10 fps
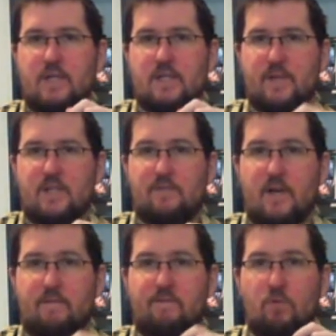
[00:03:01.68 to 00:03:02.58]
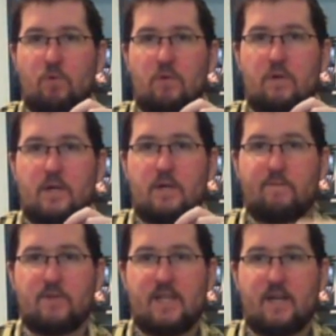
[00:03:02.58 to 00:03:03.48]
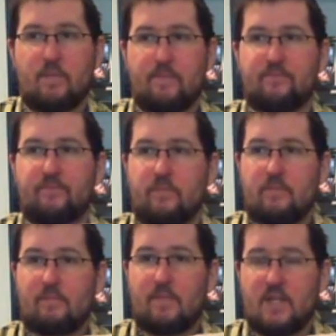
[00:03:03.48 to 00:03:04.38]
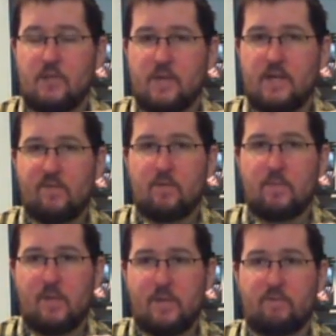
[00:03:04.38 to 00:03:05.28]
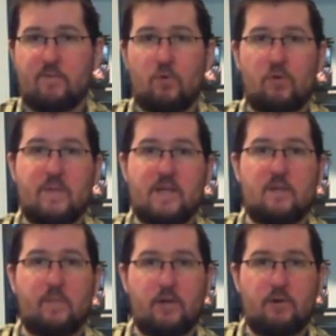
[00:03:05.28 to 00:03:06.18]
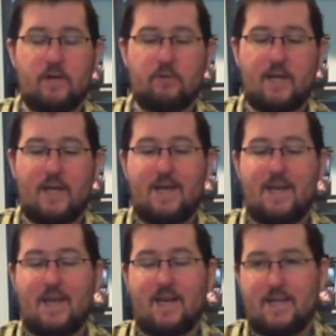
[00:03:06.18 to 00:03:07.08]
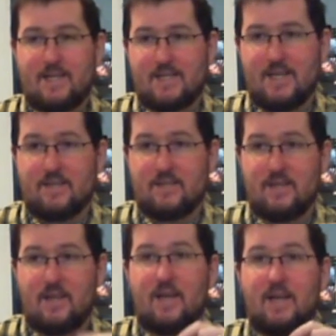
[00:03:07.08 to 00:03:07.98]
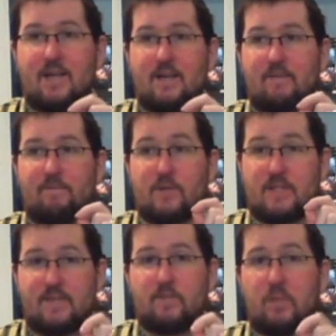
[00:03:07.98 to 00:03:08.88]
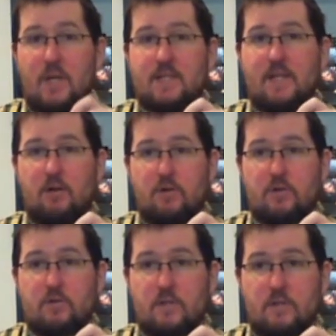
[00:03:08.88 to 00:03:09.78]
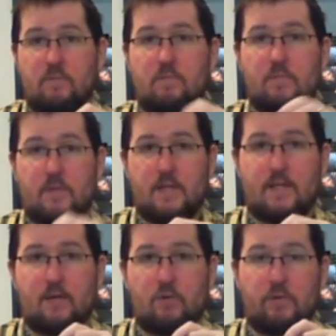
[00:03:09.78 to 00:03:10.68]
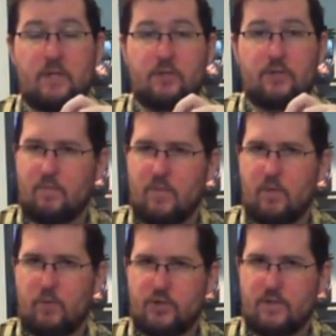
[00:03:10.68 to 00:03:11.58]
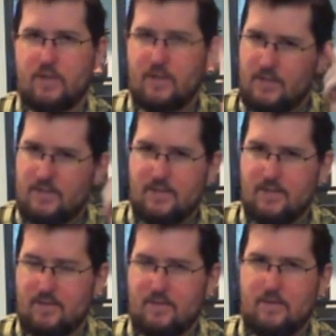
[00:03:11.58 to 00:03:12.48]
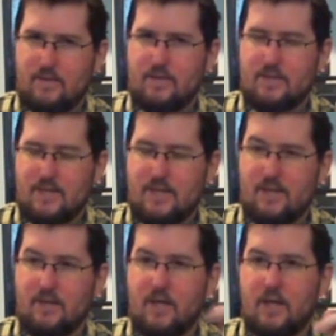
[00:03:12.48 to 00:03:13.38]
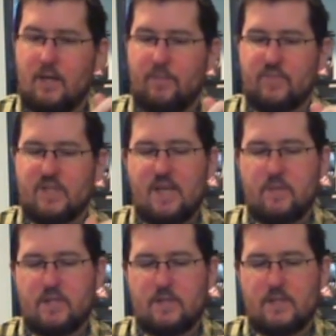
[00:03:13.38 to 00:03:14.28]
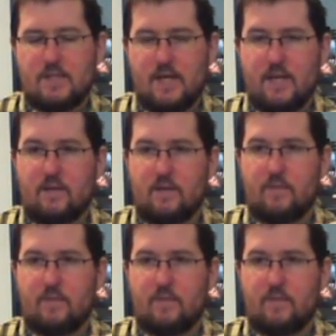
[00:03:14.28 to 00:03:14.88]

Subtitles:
specify for setup, you get a different amount of gold based on player count. And it says, for 7+ characters, get 10 gold each. I want you to get this sink in. This game is designed